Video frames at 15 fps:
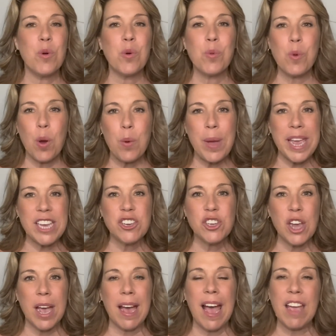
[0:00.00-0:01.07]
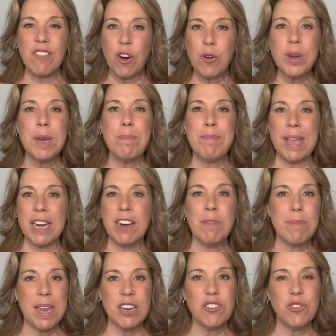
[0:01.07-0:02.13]
Croatia. I've already been on a
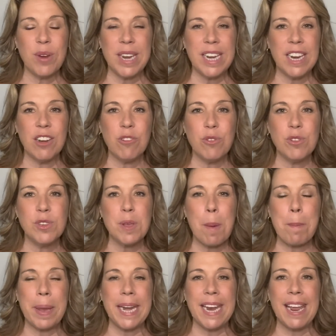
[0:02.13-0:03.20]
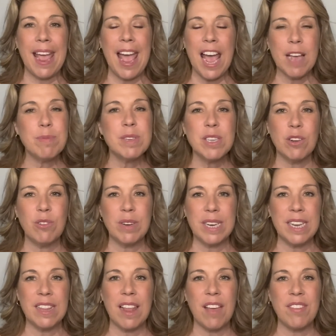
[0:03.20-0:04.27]
Mediterranean cruise, but I absolutely
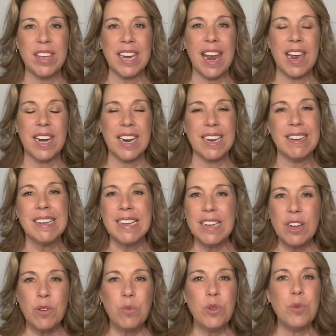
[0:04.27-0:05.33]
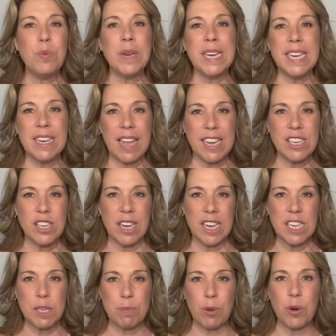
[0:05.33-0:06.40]
love it. And I would really like to
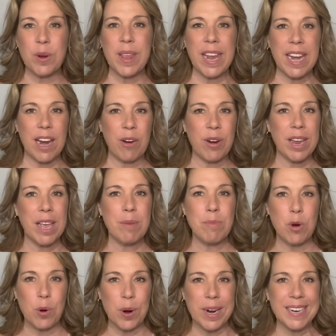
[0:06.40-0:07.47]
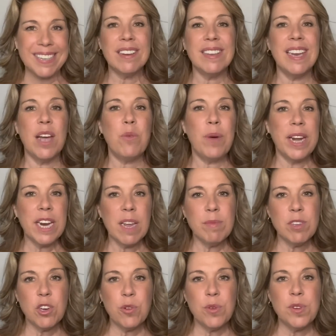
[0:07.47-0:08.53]
explore that area more. Now, when it
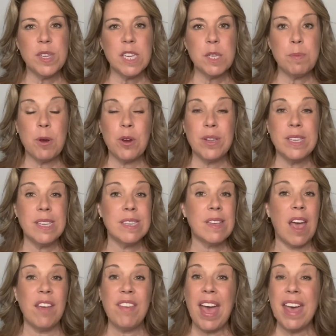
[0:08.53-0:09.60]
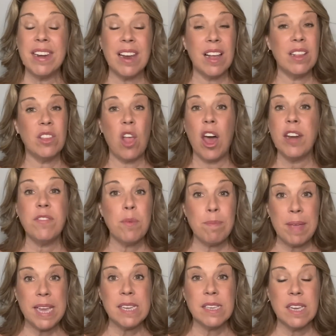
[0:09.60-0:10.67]
comes to cruise experiences, I've had a lot of
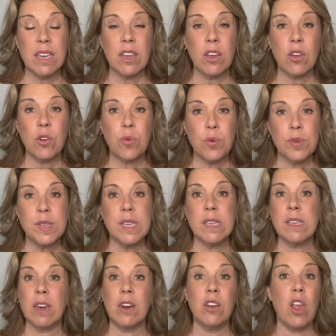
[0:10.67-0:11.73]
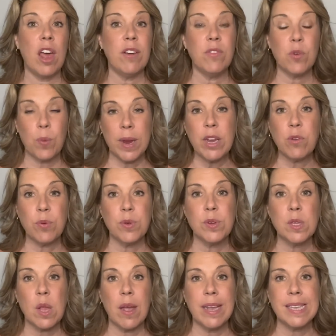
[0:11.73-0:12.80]
amazing cruises and a lot of great
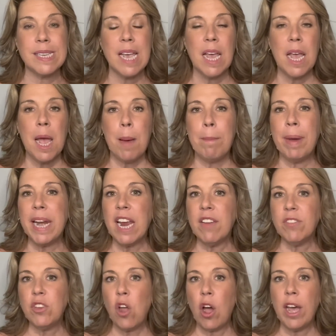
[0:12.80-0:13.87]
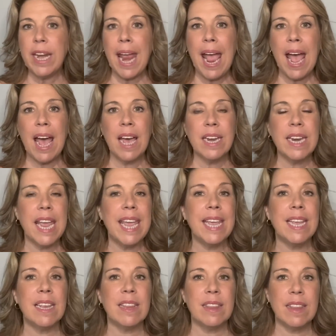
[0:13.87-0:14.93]
cruise lines, but I have not had
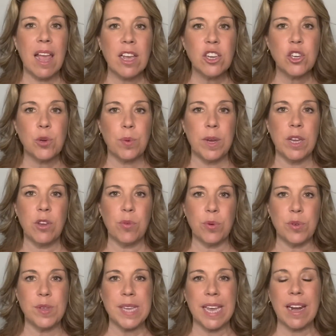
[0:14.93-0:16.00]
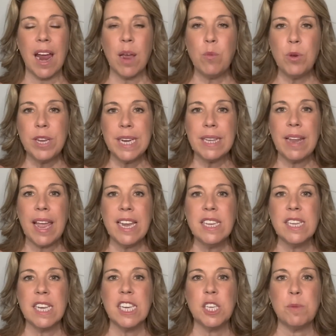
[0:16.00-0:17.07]
a luxury cruise yet. I would like
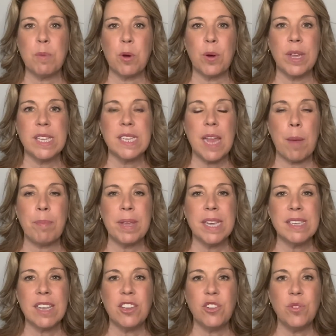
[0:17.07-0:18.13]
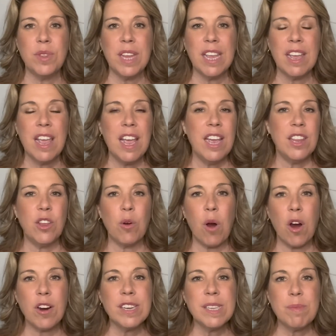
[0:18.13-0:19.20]
to experience that because I do think there
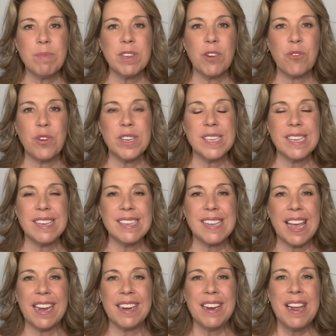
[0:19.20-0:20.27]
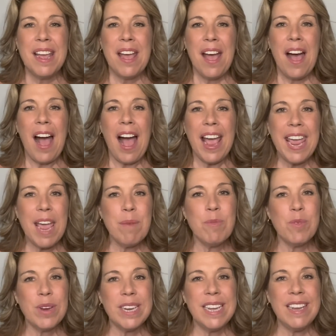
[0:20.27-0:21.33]
are some differences, and I am
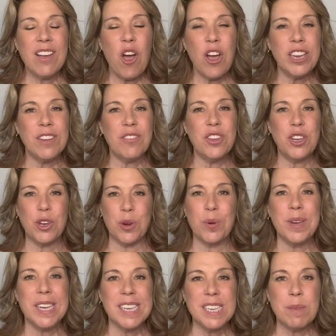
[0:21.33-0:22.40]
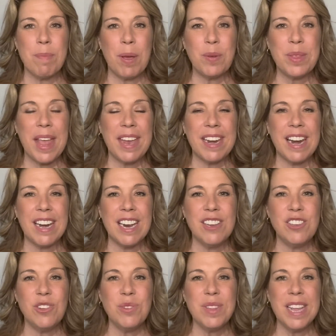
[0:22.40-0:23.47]
really kind of curious about that. And I
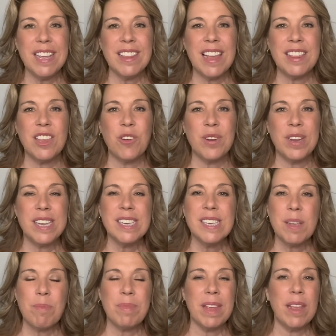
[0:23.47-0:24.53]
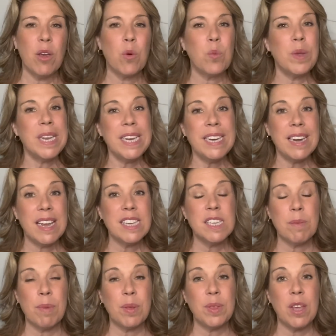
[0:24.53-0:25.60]
do think that there is something really nice
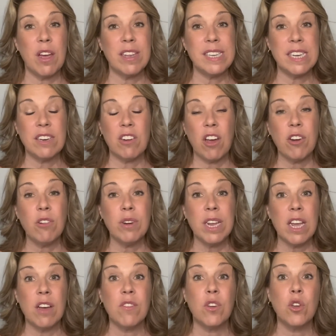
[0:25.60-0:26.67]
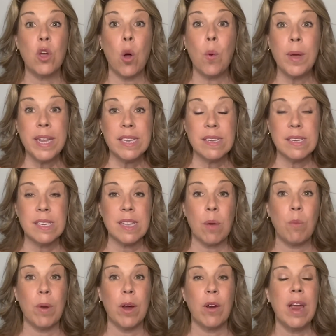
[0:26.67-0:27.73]
about the idea, not only of going to
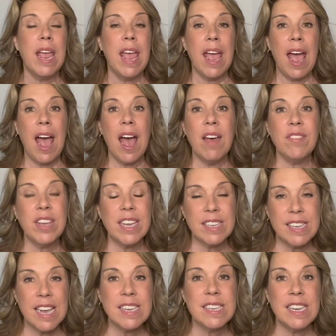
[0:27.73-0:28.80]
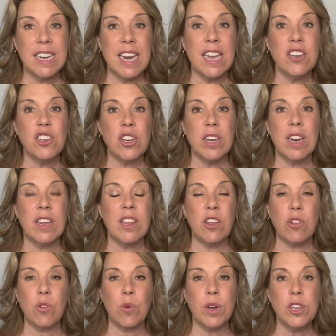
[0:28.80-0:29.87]
somewhere, having a destination that
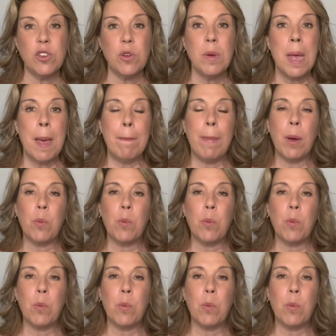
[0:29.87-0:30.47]
you're going to, but